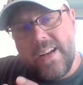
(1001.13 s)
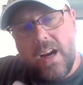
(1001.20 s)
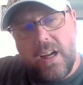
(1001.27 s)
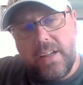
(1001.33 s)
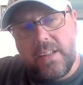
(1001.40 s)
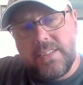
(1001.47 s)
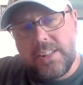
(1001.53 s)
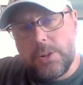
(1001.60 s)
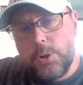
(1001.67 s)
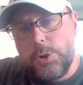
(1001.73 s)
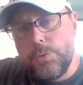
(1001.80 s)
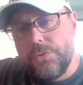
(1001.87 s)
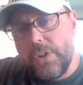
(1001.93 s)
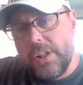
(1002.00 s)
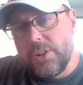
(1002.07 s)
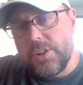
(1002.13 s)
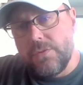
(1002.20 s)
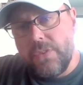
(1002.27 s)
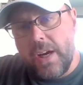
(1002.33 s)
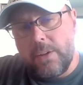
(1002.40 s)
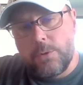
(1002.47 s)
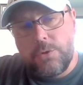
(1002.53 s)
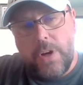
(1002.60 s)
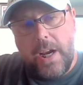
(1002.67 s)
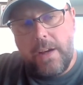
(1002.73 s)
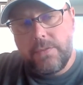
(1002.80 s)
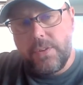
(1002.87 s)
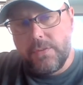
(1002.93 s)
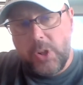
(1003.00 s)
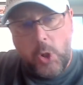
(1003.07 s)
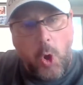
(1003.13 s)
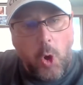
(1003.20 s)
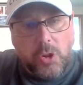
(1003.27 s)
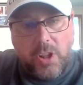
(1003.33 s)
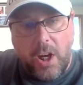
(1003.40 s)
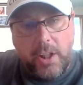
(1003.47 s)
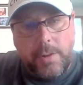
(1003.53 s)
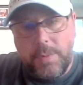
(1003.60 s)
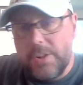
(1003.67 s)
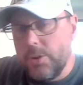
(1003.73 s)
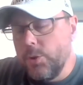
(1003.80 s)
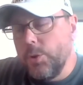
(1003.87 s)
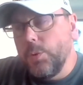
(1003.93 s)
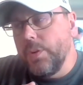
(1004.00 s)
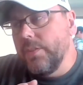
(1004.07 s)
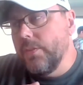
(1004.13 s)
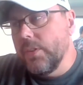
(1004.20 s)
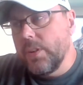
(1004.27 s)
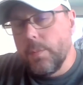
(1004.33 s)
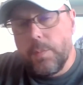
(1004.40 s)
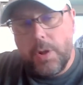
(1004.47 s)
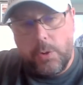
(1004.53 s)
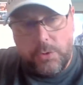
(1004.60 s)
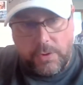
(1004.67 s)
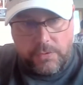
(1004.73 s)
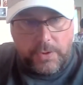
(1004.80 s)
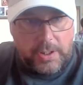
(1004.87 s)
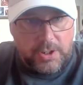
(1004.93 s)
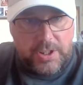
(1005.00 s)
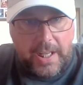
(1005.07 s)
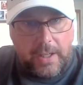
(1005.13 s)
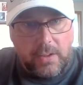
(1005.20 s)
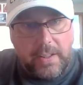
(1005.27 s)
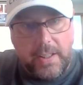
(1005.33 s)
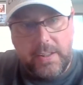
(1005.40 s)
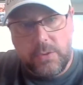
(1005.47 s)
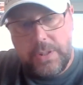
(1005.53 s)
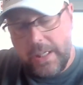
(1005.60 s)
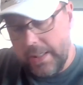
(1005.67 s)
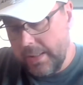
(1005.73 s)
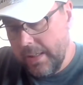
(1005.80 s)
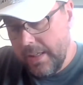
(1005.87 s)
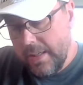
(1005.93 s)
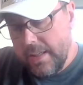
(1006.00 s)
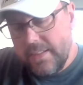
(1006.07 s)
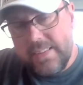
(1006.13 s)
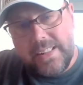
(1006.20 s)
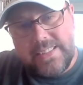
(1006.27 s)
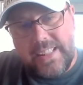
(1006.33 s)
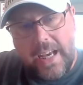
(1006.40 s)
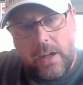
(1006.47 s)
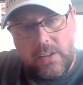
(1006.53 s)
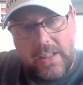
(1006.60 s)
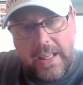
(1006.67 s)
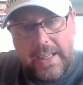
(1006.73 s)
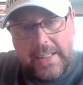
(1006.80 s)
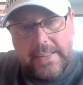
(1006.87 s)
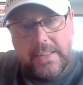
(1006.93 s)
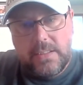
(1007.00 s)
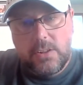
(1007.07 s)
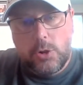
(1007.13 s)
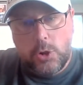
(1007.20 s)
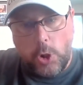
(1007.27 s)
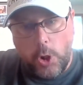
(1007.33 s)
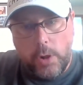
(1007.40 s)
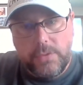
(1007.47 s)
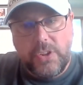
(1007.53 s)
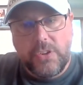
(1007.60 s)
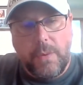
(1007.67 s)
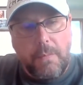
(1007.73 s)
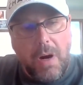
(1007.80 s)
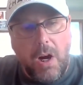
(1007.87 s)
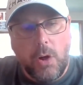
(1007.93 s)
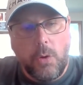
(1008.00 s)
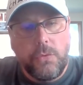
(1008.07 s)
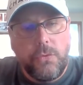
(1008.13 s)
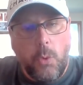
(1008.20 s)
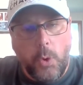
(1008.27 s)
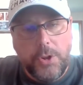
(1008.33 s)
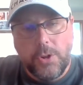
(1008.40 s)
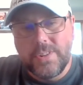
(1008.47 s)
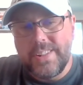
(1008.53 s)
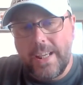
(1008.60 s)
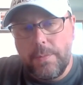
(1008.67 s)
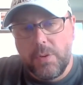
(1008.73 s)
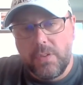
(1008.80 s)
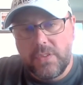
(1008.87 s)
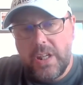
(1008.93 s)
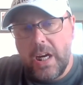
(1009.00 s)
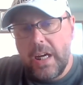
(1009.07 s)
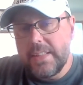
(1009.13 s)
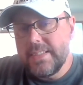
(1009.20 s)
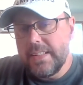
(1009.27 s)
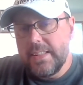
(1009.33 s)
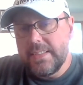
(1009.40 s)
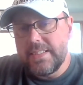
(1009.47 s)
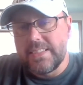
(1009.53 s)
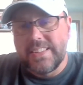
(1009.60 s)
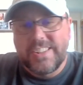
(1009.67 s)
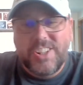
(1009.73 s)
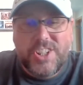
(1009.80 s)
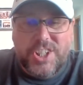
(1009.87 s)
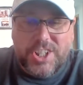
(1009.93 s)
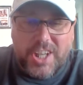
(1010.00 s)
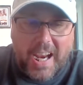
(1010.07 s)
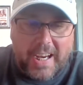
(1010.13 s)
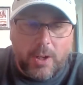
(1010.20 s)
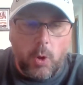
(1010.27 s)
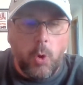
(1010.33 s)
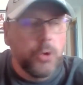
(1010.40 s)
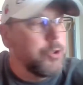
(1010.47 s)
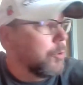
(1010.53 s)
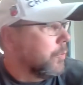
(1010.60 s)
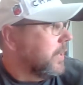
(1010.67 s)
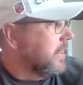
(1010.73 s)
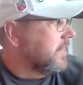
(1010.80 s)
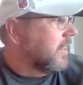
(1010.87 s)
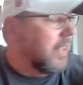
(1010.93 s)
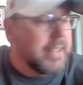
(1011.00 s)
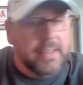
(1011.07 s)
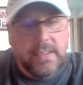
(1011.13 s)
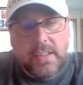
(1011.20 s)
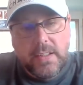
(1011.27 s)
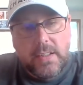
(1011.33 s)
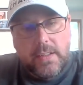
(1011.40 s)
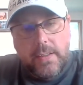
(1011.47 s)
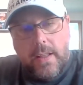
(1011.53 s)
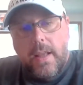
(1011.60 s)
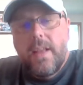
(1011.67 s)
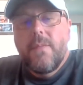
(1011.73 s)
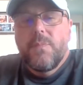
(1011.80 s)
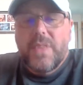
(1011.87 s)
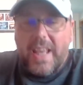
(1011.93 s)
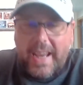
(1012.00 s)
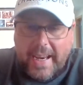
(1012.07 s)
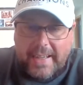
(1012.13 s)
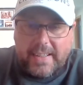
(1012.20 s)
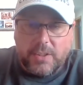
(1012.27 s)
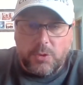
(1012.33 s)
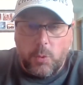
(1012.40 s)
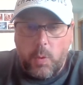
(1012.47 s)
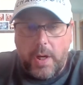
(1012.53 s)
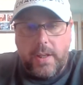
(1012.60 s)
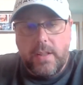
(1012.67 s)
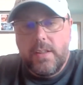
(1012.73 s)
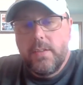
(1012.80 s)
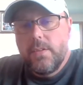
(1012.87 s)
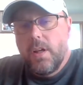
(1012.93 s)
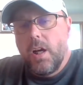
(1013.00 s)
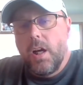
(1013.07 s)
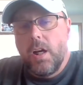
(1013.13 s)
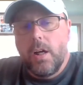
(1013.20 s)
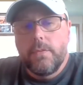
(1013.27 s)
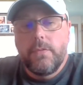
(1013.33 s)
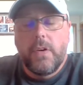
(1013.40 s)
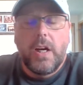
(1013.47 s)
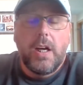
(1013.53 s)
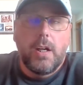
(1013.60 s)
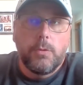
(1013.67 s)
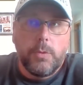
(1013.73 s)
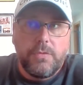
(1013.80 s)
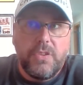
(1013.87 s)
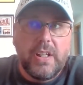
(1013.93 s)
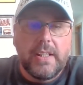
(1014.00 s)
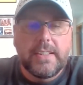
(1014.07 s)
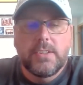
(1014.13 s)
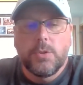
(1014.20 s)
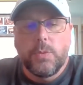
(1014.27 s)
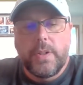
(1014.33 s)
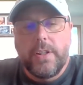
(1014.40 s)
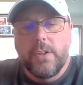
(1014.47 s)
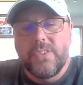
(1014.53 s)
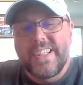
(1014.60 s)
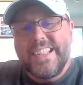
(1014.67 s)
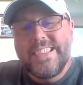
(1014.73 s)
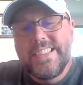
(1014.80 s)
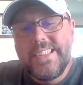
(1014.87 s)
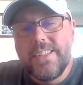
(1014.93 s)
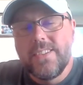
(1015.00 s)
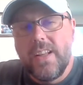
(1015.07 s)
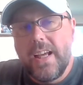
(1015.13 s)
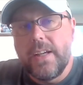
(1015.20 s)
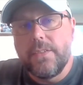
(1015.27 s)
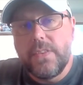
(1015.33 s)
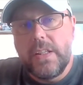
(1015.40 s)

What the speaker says: not until you finish the final draft of a long document do you even compose the finished outline, okay? This outline serves as a model for your table of contents, as a check on your reasoning, and as a way of revealing to readers a clear line of